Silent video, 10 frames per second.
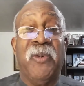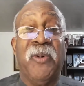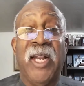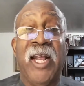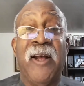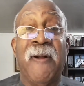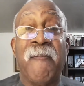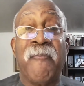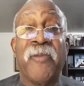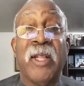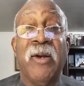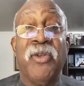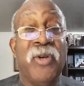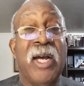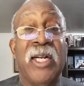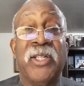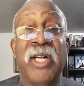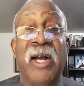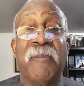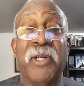Come on now. You got a
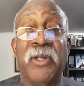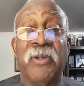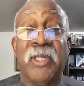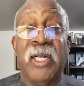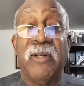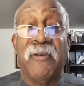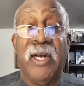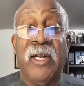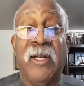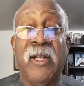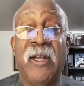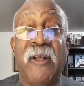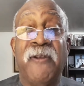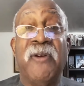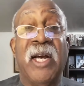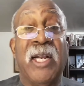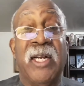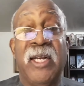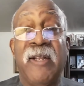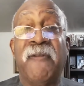job to do, saints of God. You got
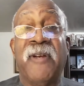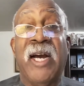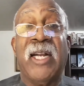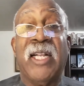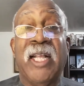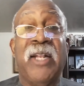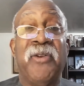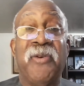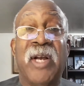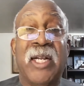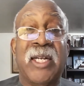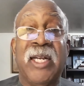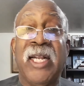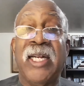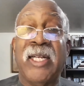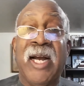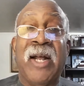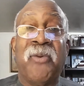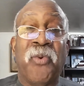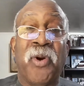to live godly and you got to let
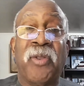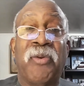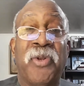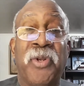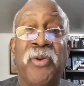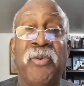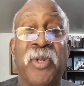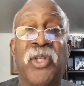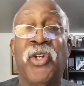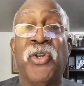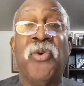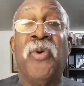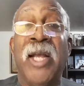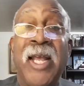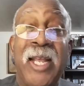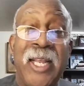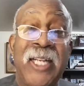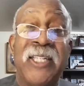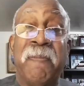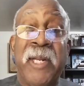God work through you to do
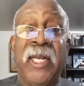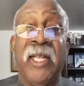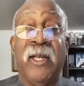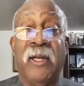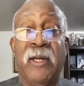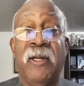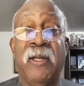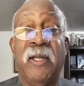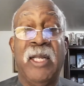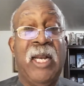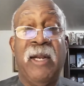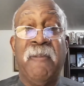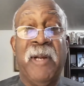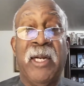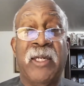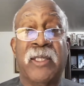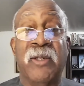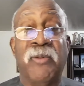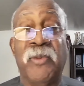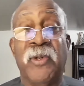his bidding. Huh? It ain't about
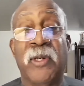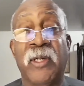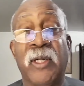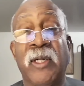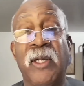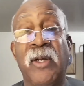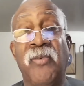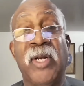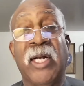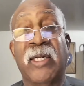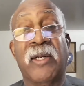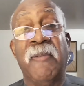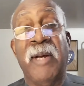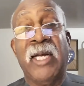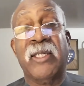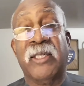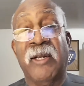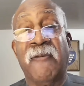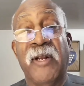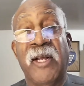us no more. Huh? We got to come out of
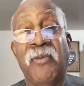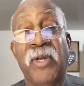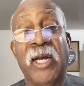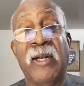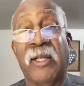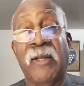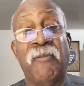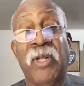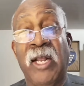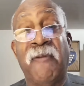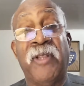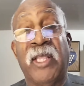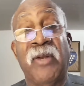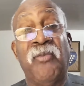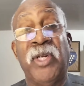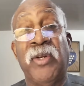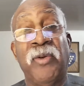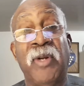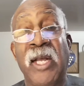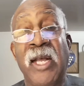self now. We got to give everything we
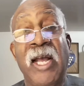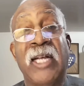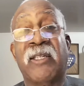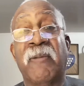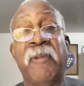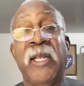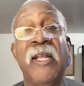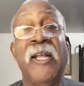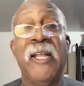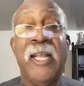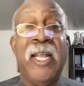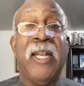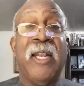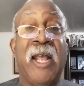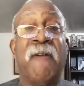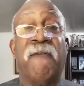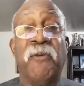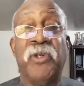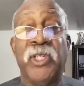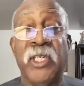do has to be in and
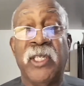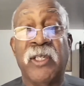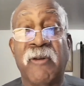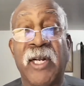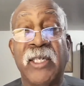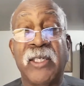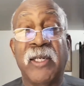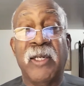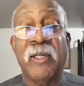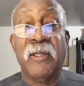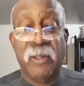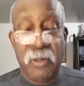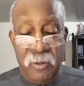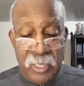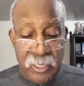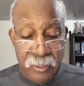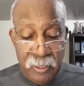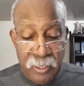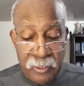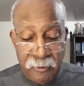for Jesus Christ. Huh? All right,
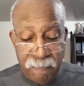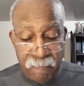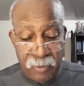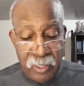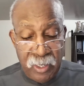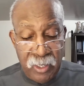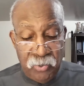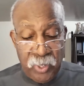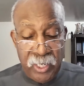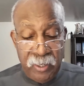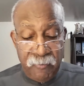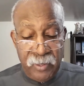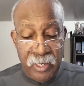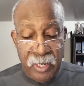listen. 20.